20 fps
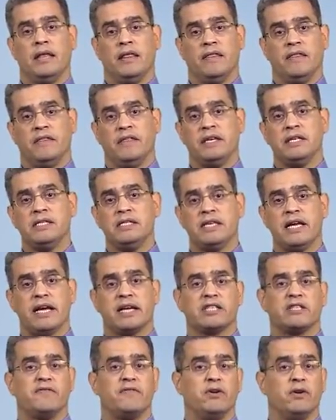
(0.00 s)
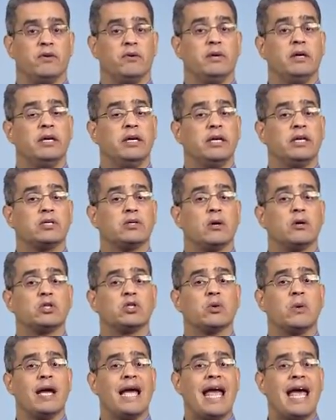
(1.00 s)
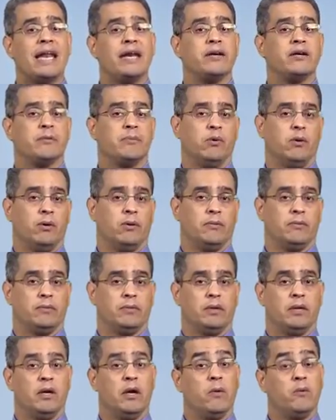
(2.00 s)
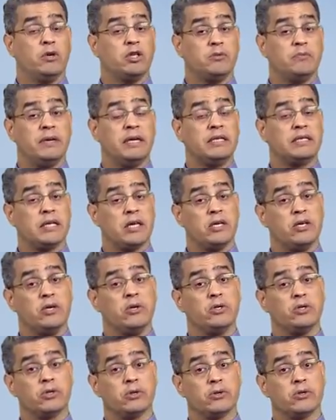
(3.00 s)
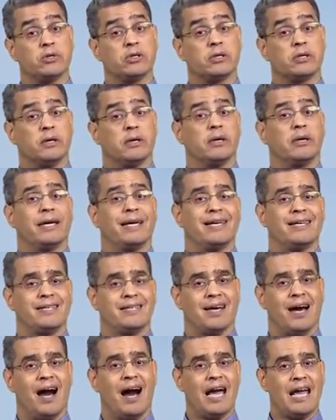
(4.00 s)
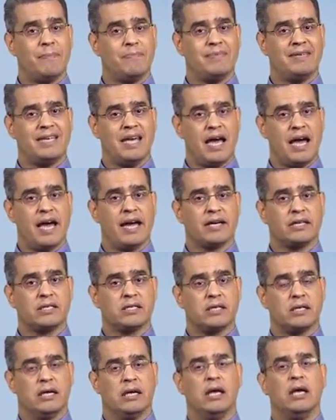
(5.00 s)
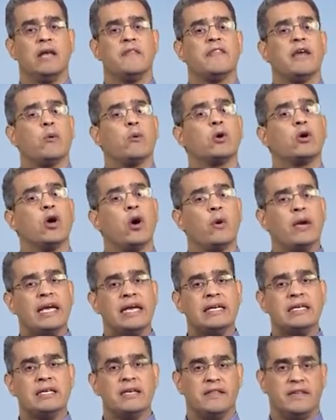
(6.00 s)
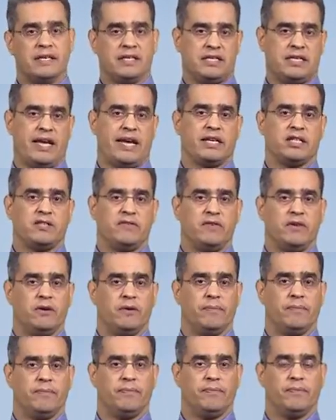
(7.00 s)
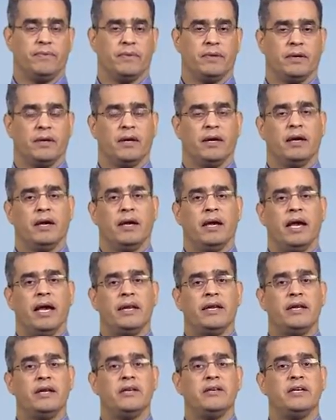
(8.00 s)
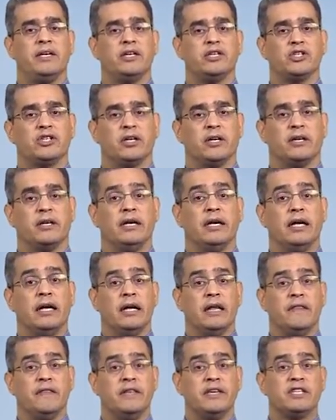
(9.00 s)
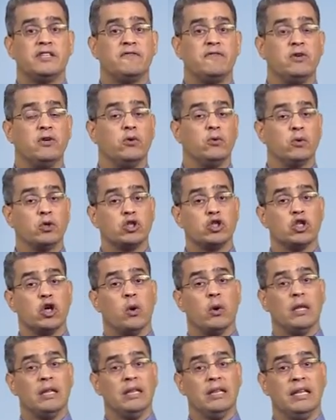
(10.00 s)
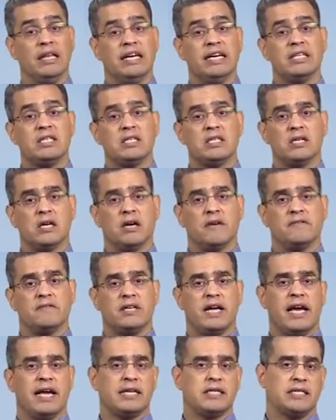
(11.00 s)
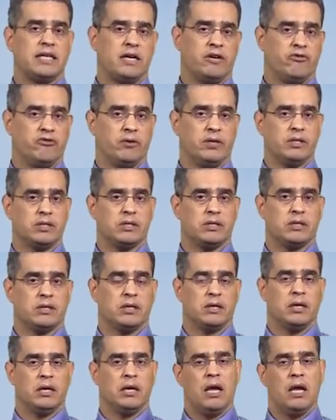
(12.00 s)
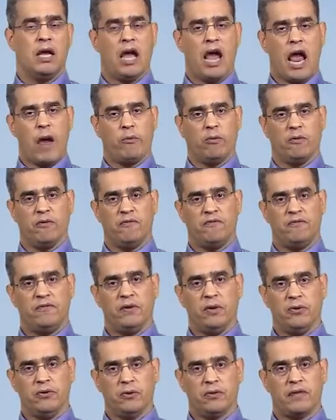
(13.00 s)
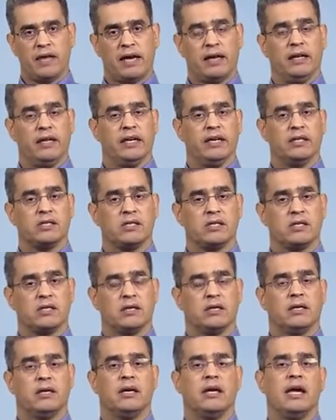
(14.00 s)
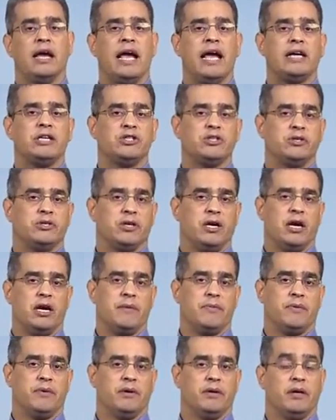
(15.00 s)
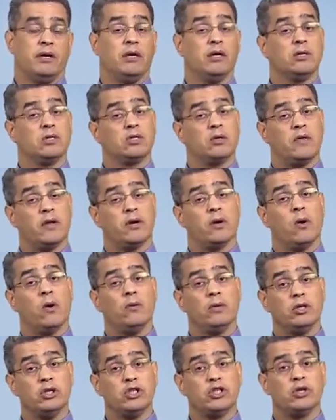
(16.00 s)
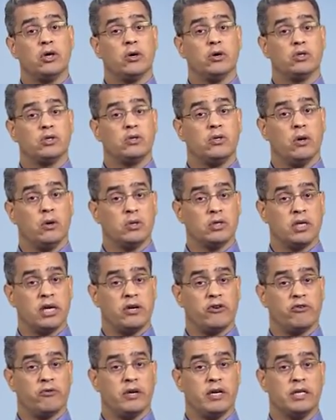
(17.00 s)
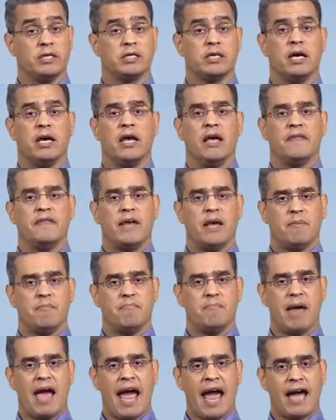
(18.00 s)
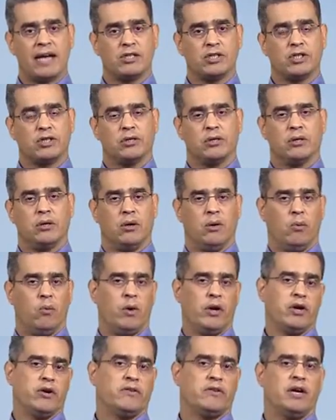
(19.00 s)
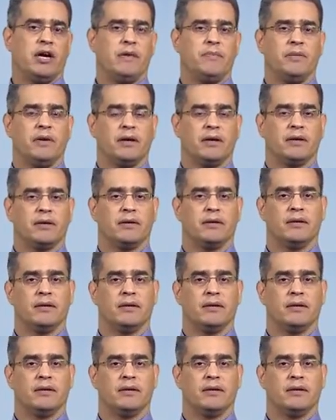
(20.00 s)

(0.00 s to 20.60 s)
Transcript: This text view is also editable, which means that users can type text that will go into this text view. And in addition, this view will show a list of text entries and will filter that list as you type, so that it only shows those entries that match what you're typing.